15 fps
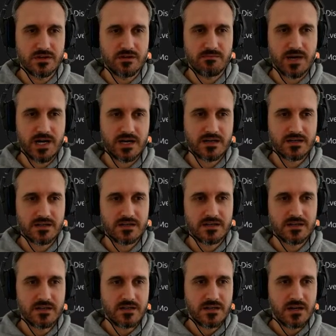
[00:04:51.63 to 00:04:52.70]
Mac
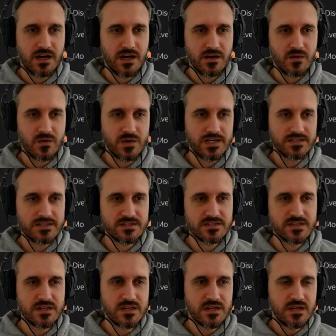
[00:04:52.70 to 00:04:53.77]

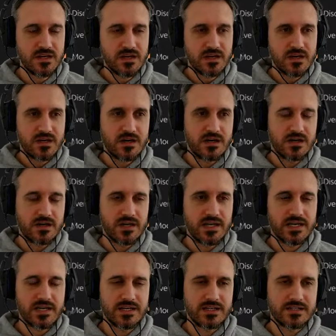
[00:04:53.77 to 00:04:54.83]
OS.
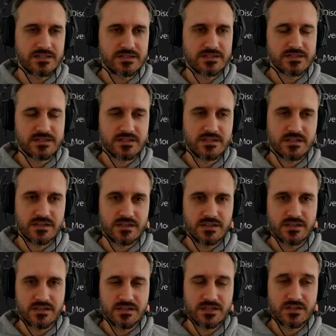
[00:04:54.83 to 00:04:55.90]
and
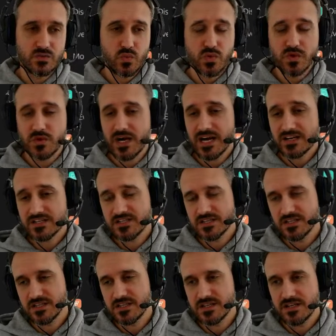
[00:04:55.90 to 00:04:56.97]
it will
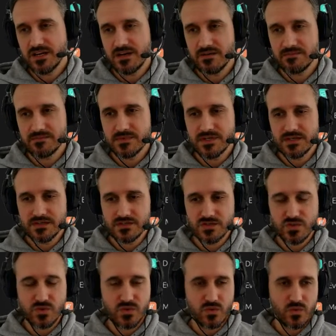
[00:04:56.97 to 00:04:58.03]
actually come
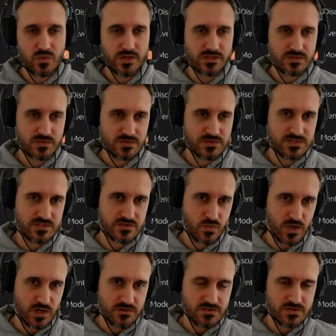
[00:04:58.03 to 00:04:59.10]
to Windows as well.